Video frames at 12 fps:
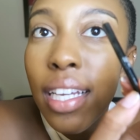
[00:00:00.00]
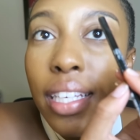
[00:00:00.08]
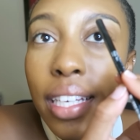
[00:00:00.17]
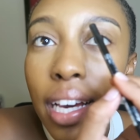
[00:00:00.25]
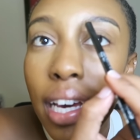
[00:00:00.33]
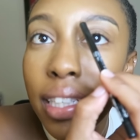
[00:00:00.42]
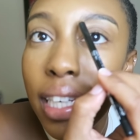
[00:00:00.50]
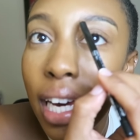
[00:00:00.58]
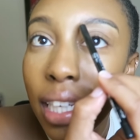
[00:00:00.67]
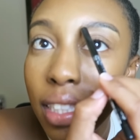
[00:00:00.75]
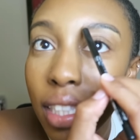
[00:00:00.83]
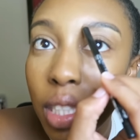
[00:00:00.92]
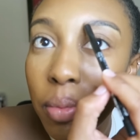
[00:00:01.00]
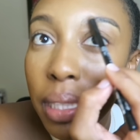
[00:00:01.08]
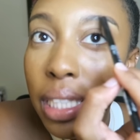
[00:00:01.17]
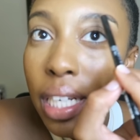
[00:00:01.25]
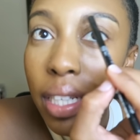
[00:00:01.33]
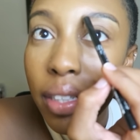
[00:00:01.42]
Yeah, judge
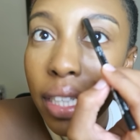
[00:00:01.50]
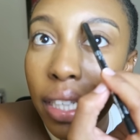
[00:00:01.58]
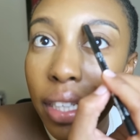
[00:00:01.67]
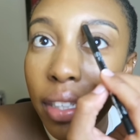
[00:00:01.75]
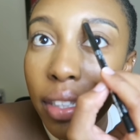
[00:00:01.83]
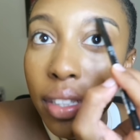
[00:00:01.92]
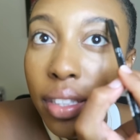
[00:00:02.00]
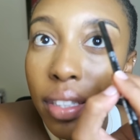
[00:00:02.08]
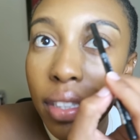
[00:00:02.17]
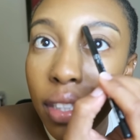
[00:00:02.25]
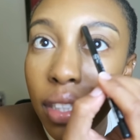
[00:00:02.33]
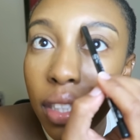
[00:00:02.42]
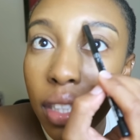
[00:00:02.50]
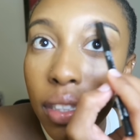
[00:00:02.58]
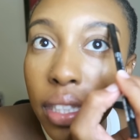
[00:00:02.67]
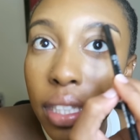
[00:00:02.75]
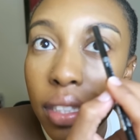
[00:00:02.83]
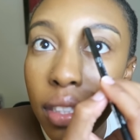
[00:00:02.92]
me, I don't care. All
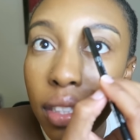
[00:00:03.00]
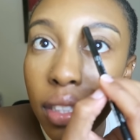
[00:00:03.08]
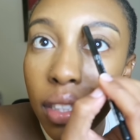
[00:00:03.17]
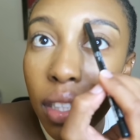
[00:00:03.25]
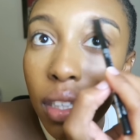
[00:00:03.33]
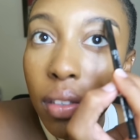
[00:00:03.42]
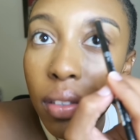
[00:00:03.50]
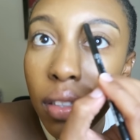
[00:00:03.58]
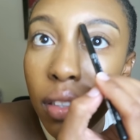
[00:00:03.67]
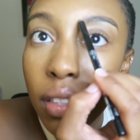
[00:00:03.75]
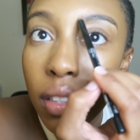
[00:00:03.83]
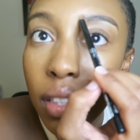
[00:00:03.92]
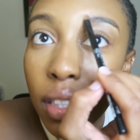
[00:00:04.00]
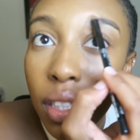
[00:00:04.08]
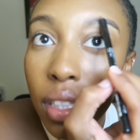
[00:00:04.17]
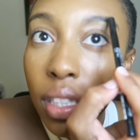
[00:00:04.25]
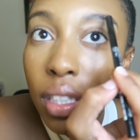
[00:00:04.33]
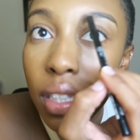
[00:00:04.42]
right, so
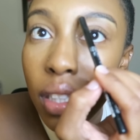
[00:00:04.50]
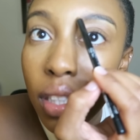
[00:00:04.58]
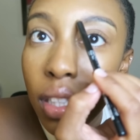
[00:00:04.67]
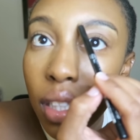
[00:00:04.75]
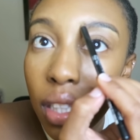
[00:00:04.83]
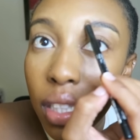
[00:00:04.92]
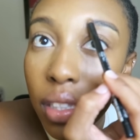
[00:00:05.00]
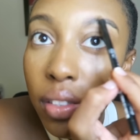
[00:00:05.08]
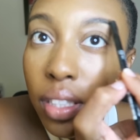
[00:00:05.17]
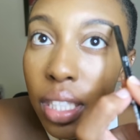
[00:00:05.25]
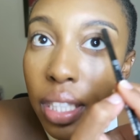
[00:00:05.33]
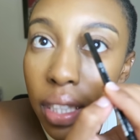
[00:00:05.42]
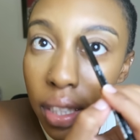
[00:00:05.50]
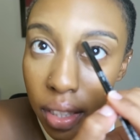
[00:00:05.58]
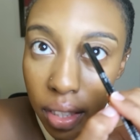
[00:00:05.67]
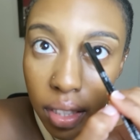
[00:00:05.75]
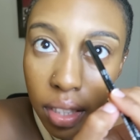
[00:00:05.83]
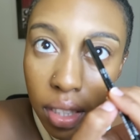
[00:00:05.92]
literally,
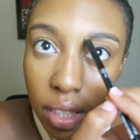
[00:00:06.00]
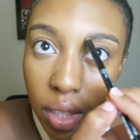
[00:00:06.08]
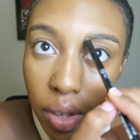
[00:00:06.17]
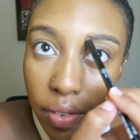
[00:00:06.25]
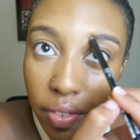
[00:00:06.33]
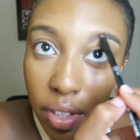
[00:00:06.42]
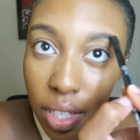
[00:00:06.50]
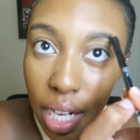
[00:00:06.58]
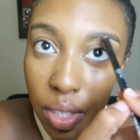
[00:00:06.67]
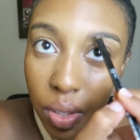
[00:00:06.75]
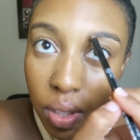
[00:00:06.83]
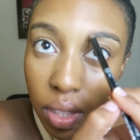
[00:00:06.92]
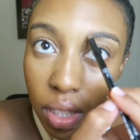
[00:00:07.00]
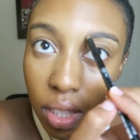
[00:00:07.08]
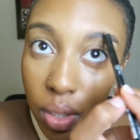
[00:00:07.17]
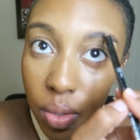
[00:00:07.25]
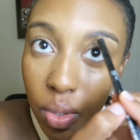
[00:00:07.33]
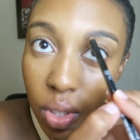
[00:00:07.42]
you're going for a natural look.
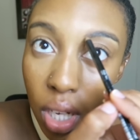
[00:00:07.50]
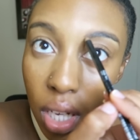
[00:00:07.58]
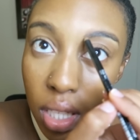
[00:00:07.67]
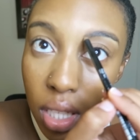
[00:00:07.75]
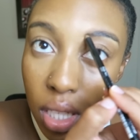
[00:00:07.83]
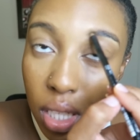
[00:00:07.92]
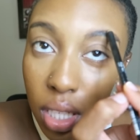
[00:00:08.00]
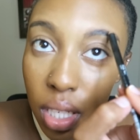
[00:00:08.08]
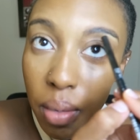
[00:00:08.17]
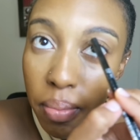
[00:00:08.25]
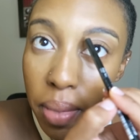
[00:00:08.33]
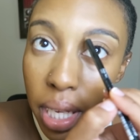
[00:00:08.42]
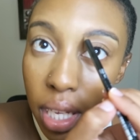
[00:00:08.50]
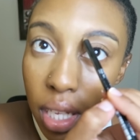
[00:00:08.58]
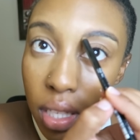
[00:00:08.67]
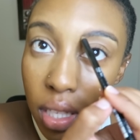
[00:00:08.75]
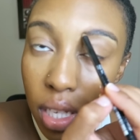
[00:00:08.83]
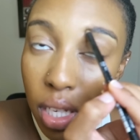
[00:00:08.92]
You just need
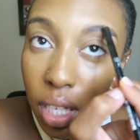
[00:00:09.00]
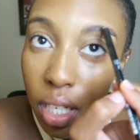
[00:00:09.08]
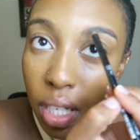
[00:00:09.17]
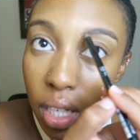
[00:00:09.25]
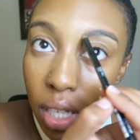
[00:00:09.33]
basic